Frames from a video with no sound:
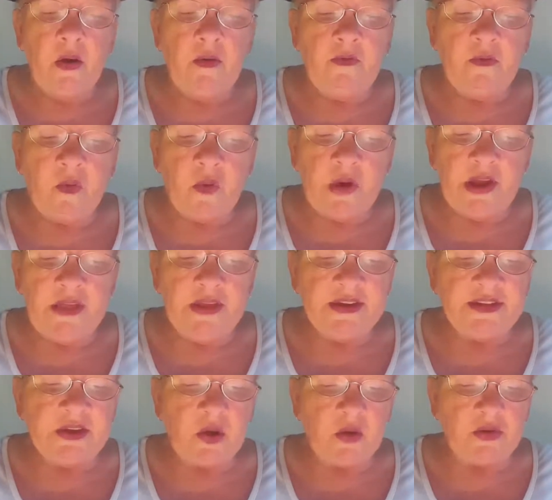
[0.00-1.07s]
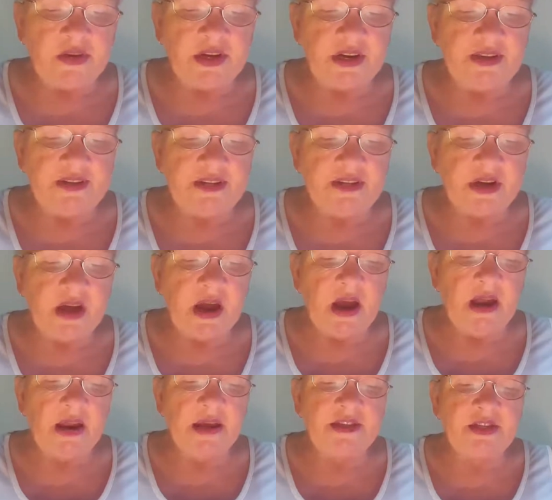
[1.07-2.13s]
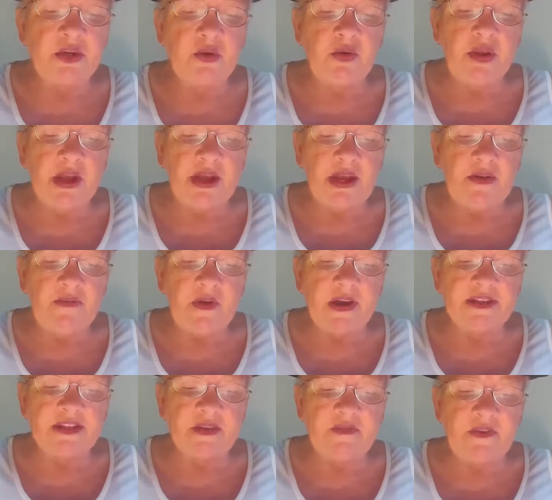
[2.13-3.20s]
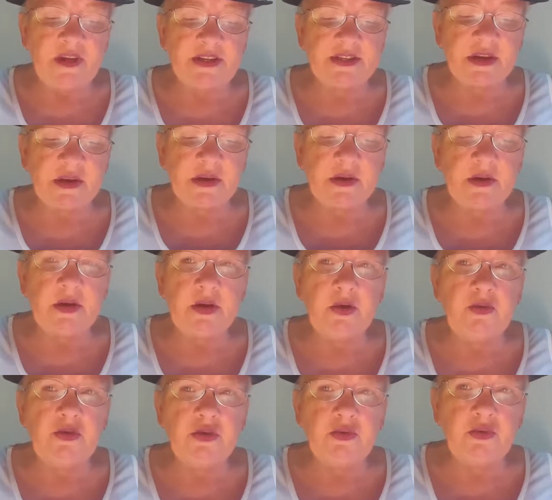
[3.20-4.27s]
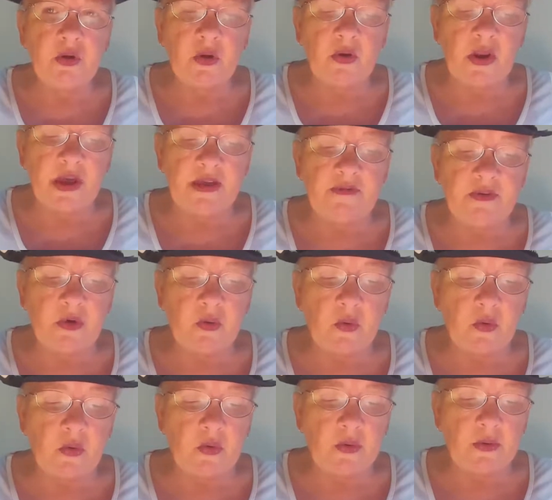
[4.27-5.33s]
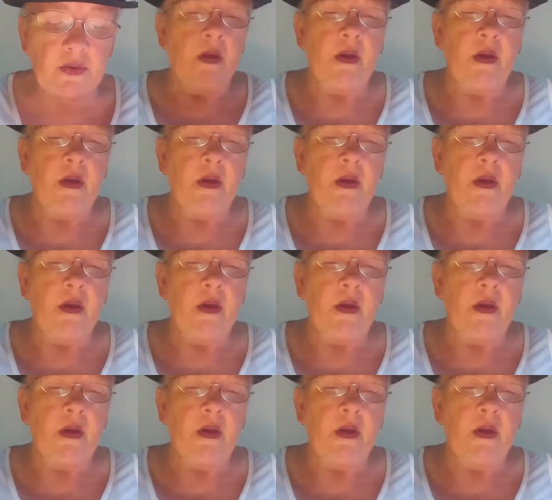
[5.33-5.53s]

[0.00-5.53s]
For in this contest, unless you leave as the victor, you do not leave at all.